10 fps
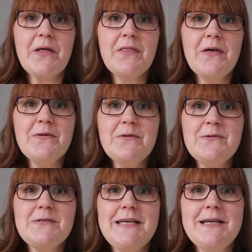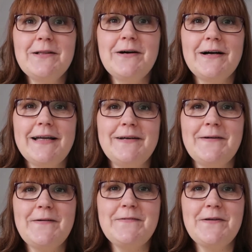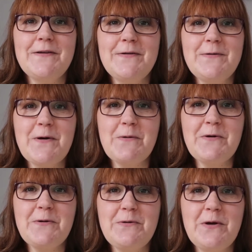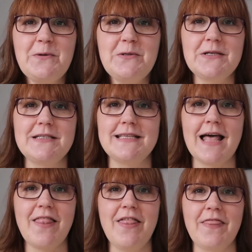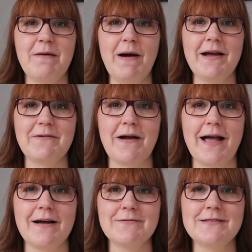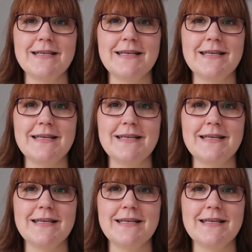Those eagle-eyed of you will notice that the background